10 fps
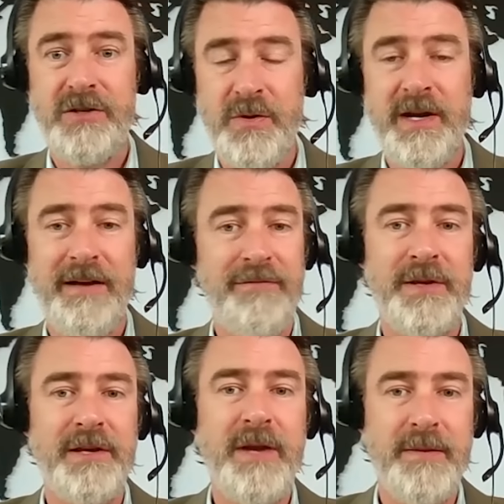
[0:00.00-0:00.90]
two and a half
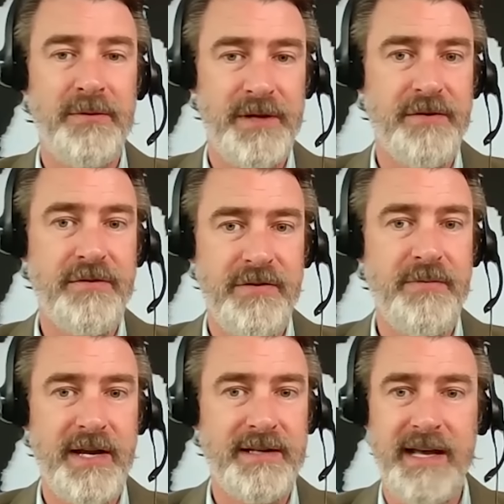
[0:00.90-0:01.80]
million people in under three
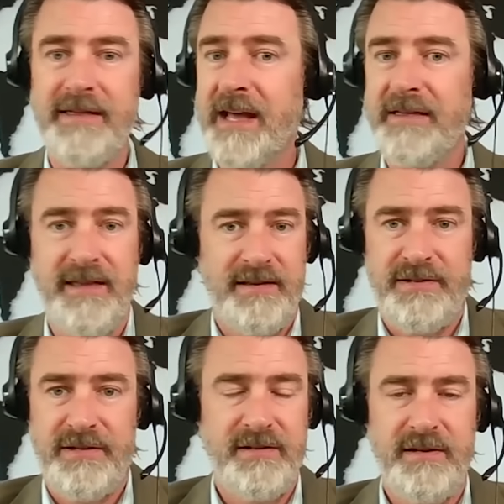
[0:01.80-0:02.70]
weeks. That, that,
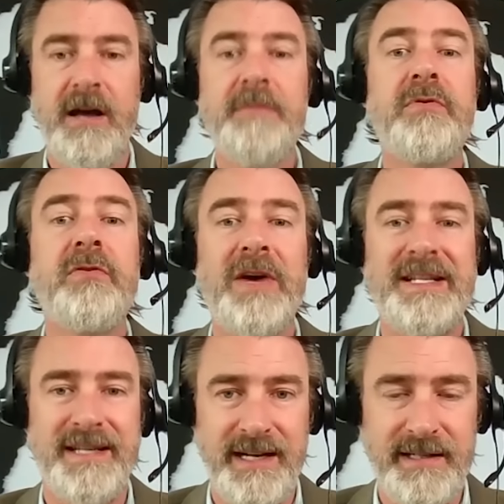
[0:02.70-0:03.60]
that's just
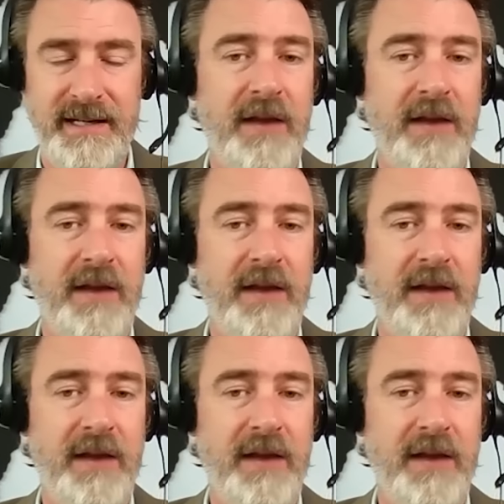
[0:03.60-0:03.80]
unprecedented.